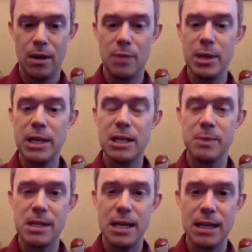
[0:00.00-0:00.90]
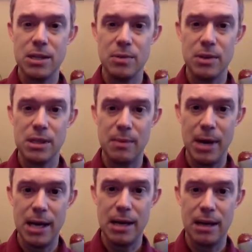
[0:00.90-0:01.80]
The biggest mistake students can
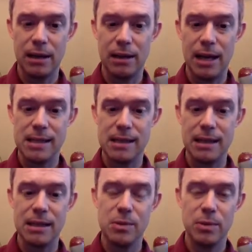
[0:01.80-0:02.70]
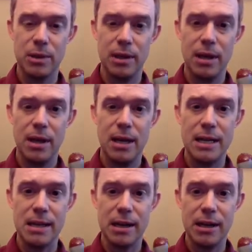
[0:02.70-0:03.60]
make in a class like this one
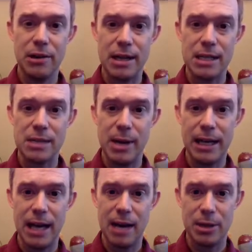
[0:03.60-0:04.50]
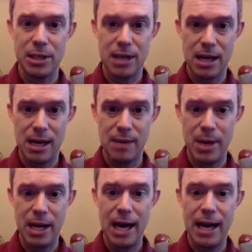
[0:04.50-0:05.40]
is underestimating how much time
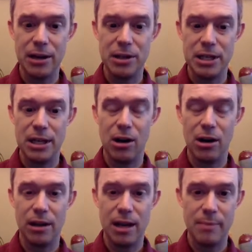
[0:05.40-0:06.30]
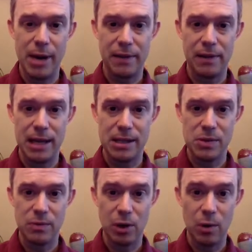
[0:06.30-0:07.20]
and energy online math
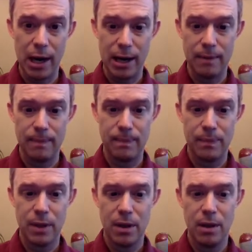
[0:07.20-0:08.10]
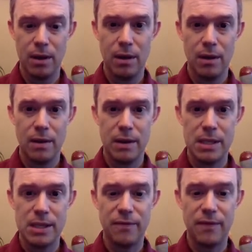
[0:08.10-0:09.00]
classes require. This
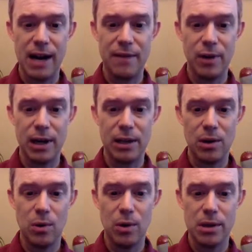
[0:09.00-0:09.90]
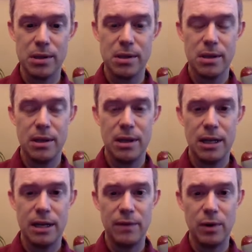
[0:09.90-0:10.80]
is a 5-credit course,
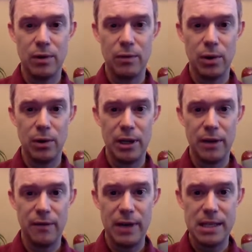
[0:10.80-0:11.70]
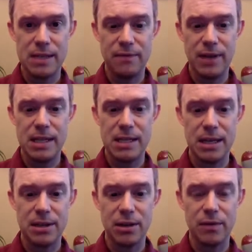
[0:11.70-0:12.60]
and if you're enrolled in a face-to-face
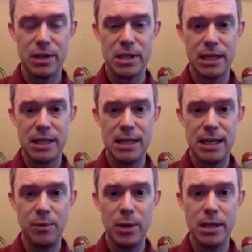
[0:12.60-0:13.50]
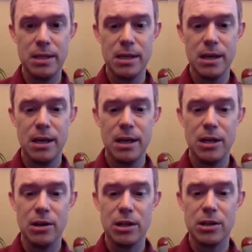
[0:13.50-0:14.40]
session over 16 weeks,
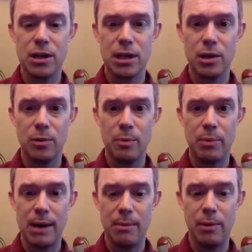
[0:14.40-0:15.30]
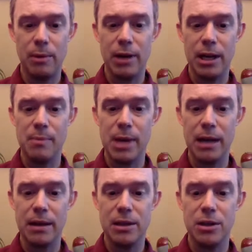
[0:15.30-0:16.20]
your instructor would probably
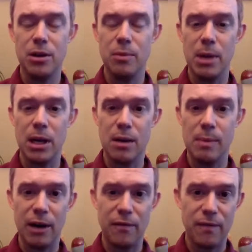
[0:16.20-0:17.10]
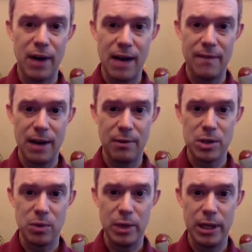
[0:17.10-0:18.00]
recommend that you commit about 5
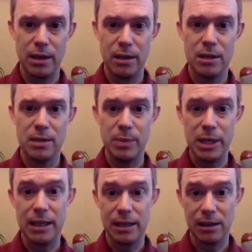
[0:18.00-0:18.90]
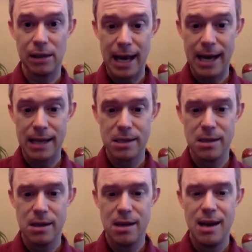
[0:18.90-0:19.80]
hours a week to being in class,
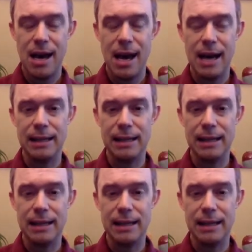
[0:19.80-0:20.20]
and